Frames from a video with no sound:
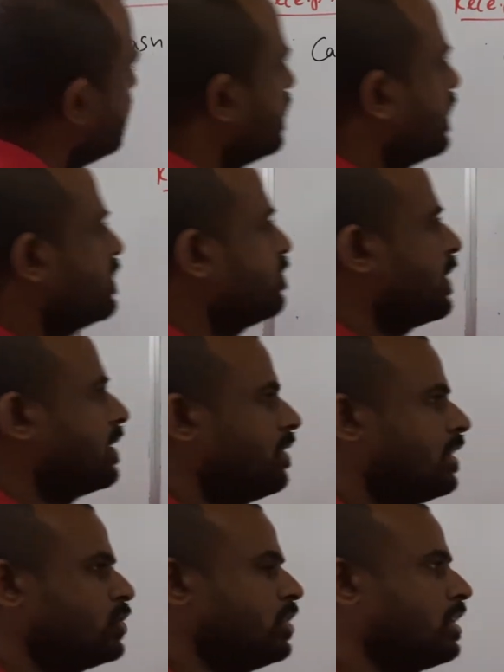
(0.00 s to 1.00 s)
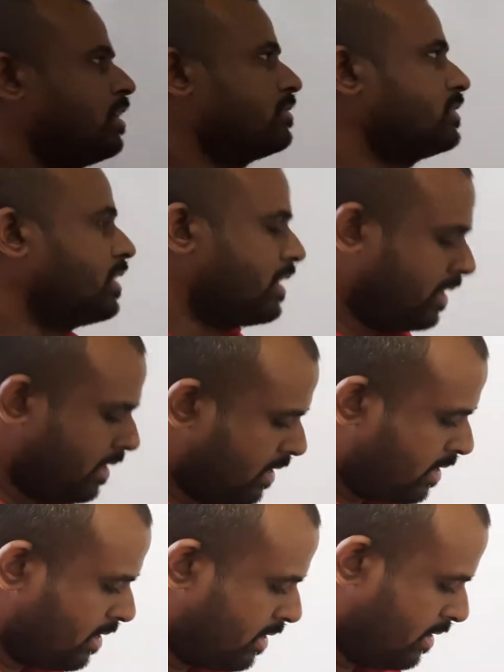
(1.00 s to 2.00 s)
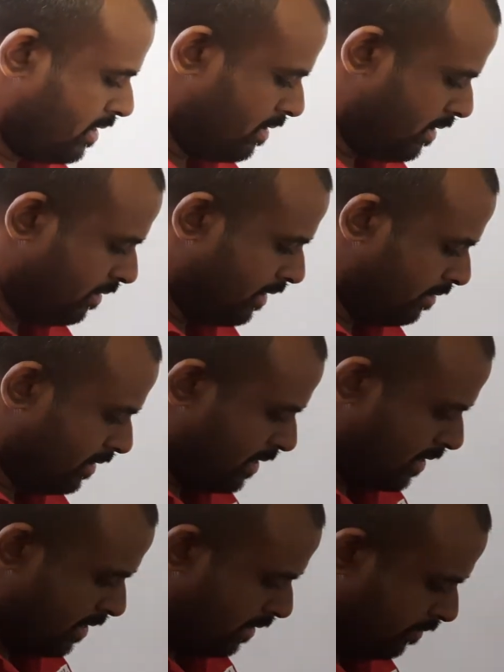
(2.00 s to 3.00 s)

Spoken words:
Respective ledger accounts credit. Receipts journal.